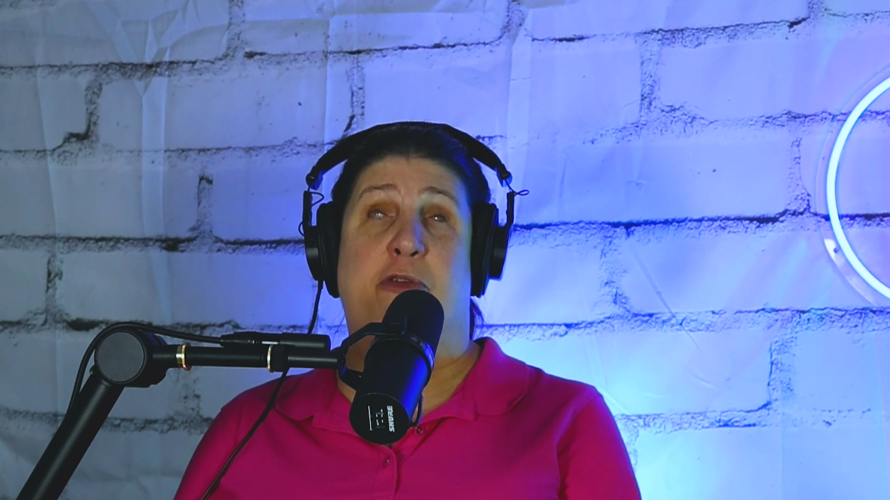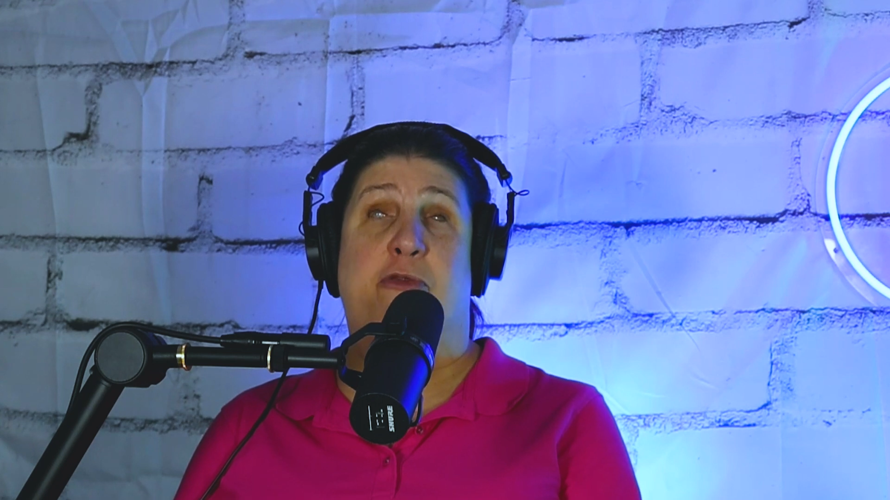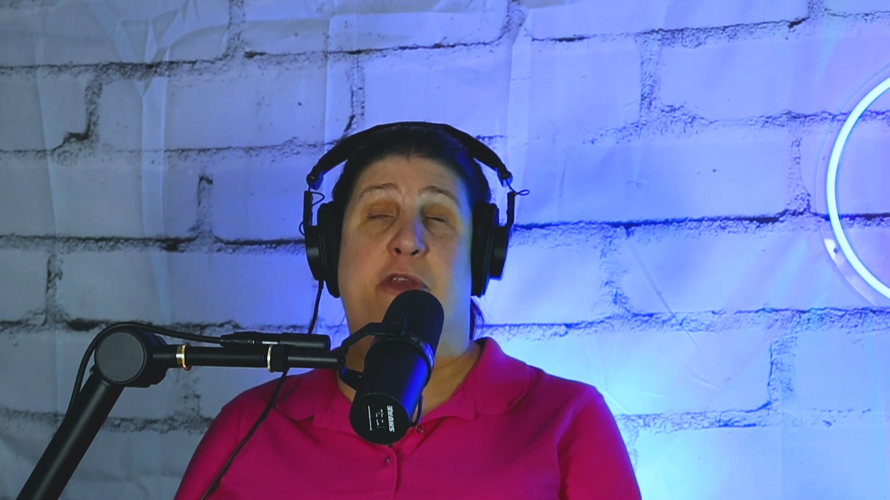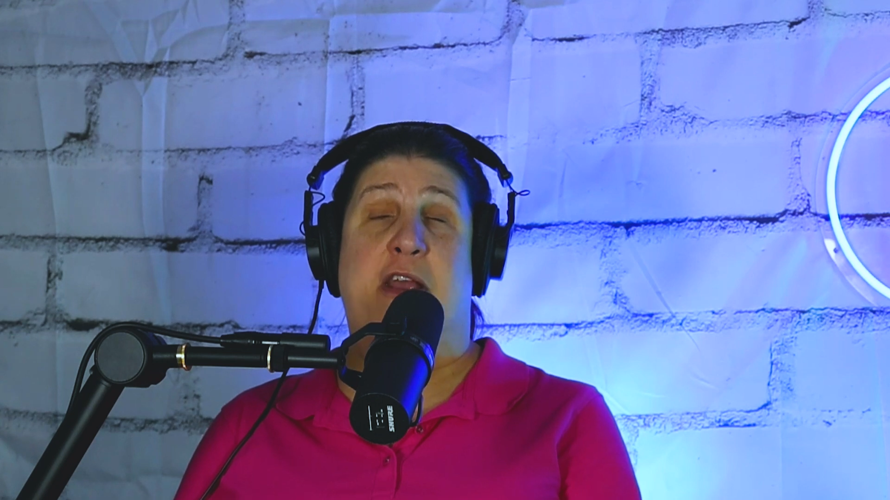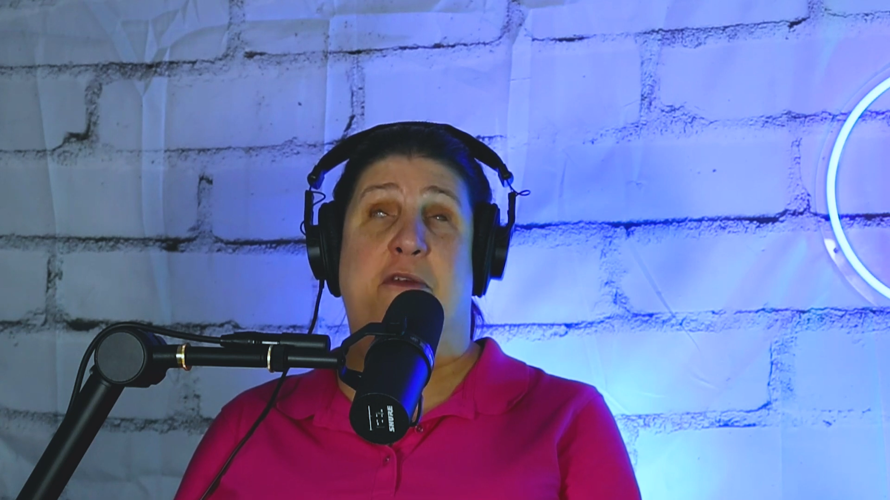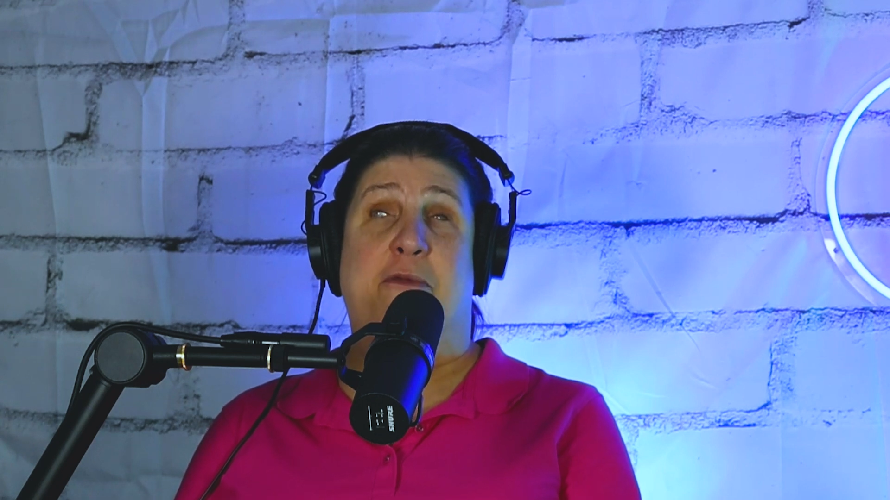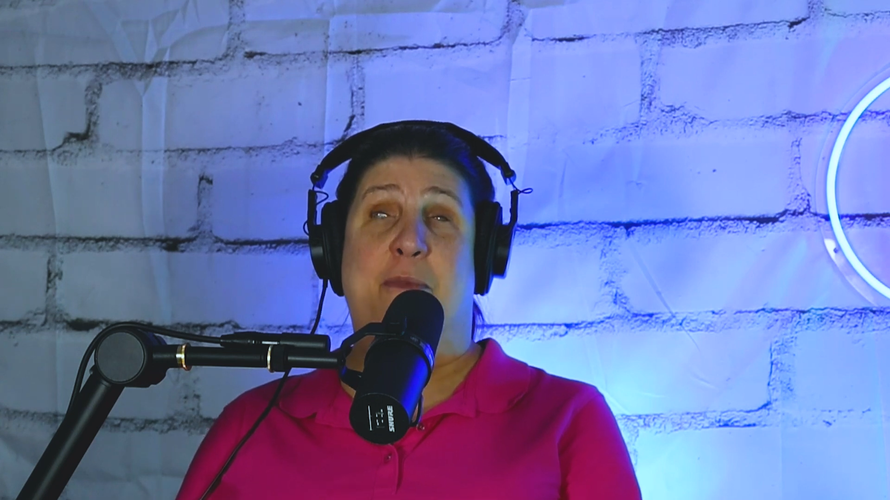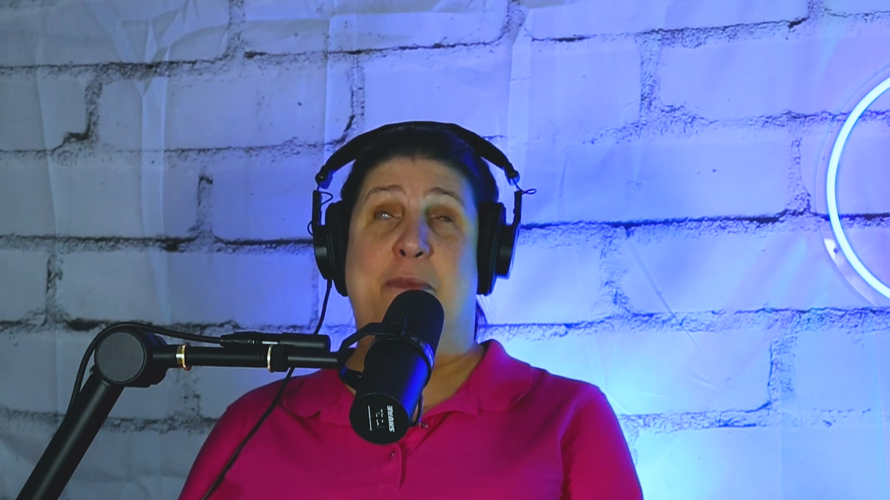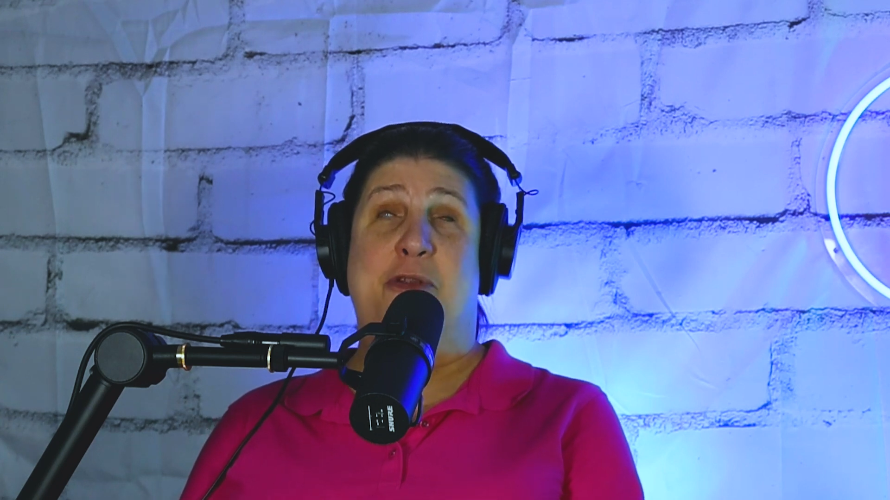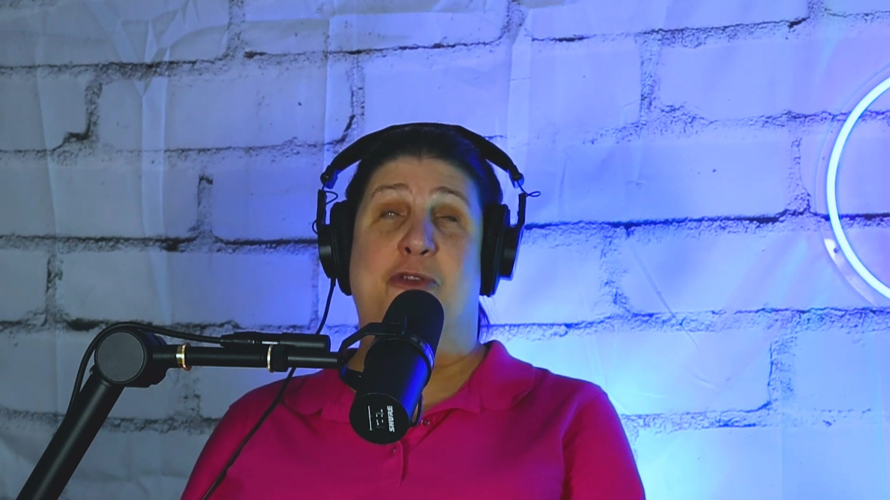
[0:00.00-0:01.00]
whether they
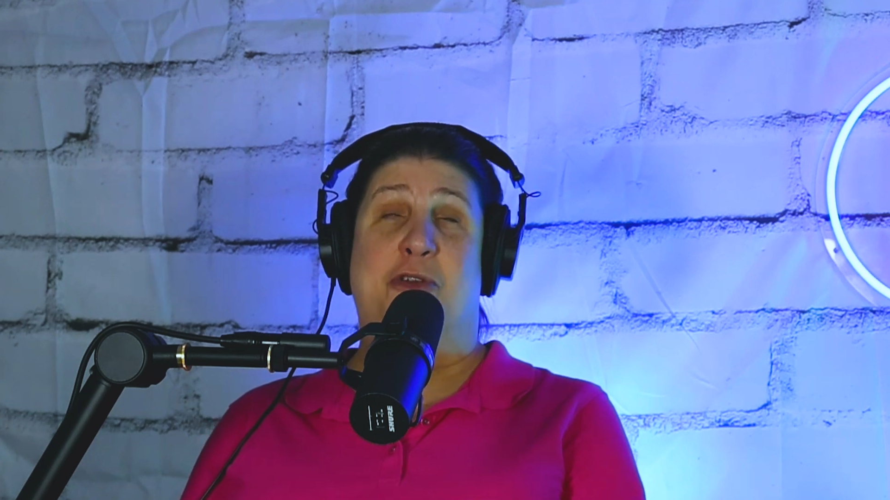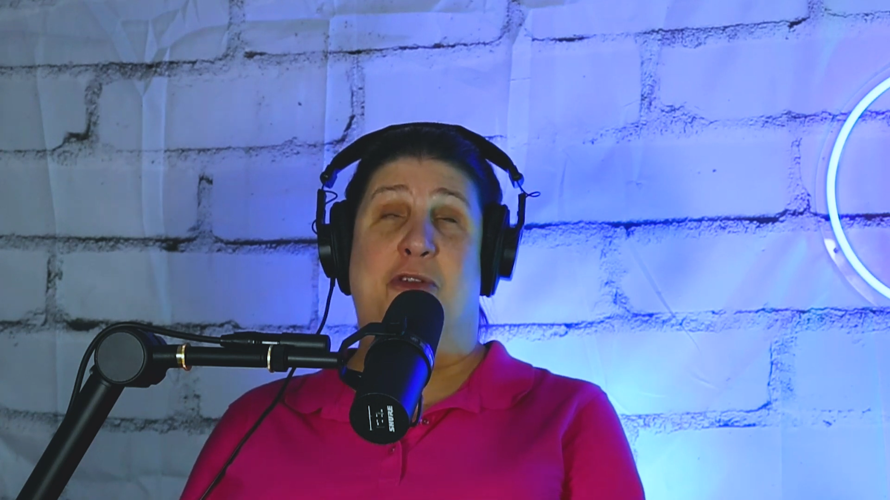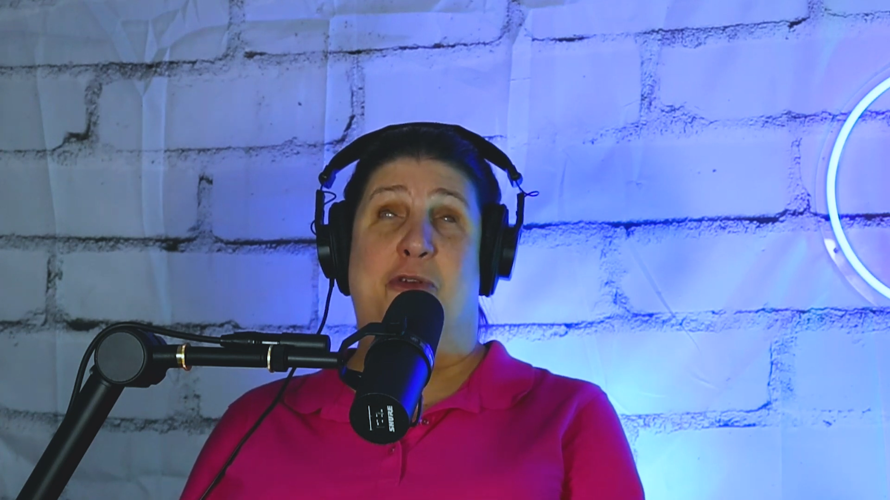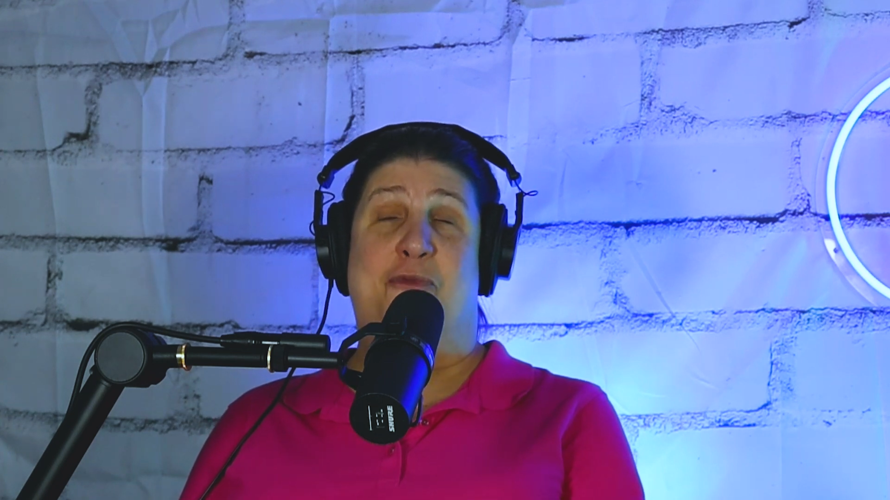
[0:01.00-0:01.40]
maybe do you a